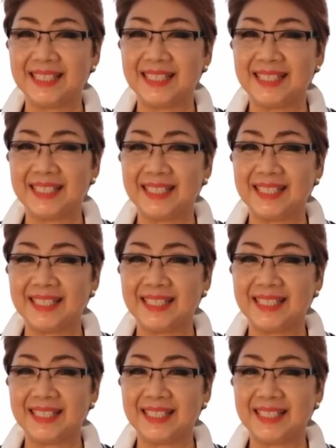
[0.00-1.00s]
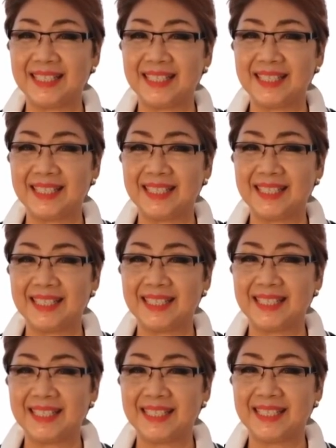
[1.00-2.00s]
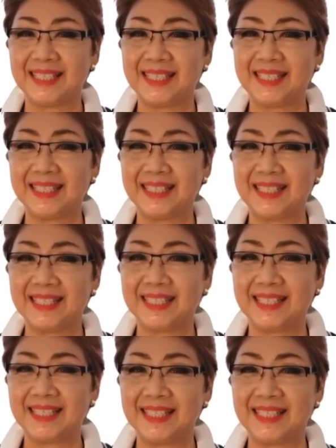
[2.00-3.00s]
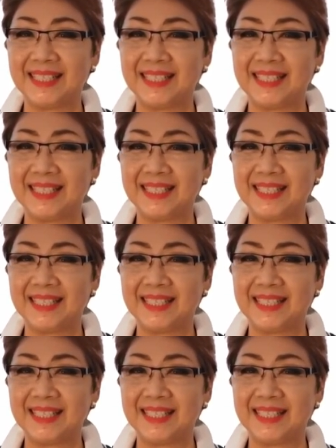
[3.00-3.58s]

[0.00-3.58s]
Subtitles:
Nothing is said.